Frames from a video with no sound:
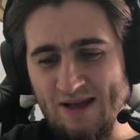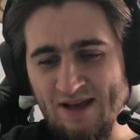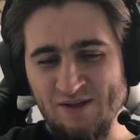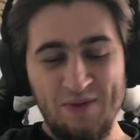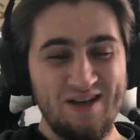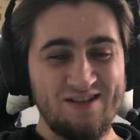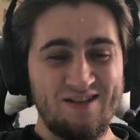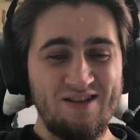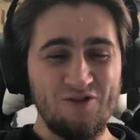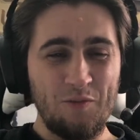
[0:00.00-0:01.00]
as big as
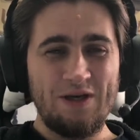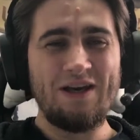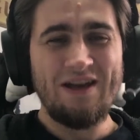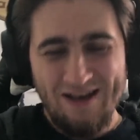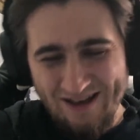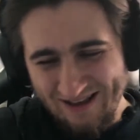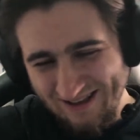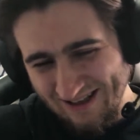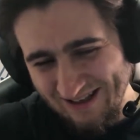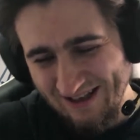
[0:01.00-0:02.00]
it needs to be.
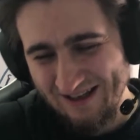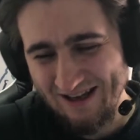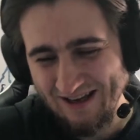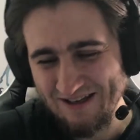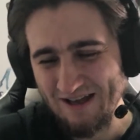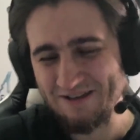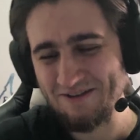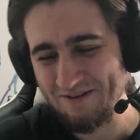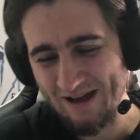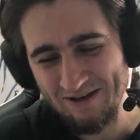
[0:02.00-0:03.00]
I
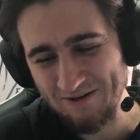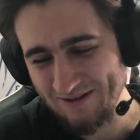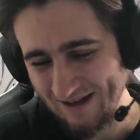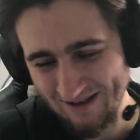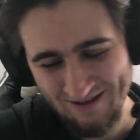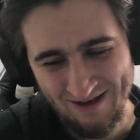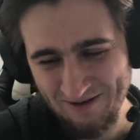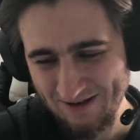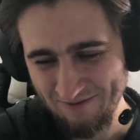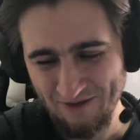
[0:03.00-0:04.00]

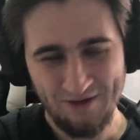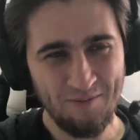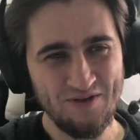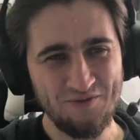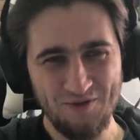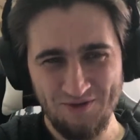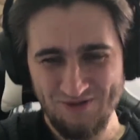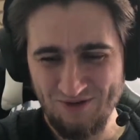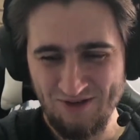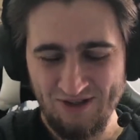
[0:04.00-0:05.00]
don't have the numbers for you.
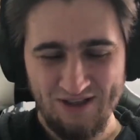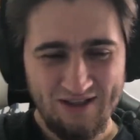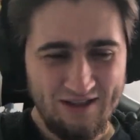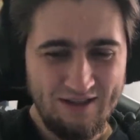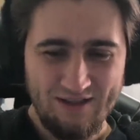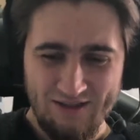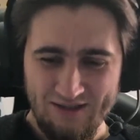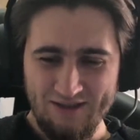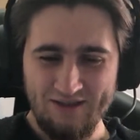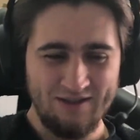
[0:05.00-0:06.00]
Sorry.
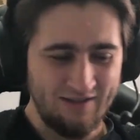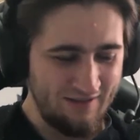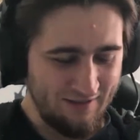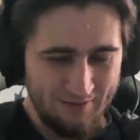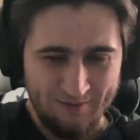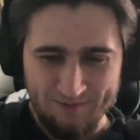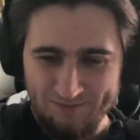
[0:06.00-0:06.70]
I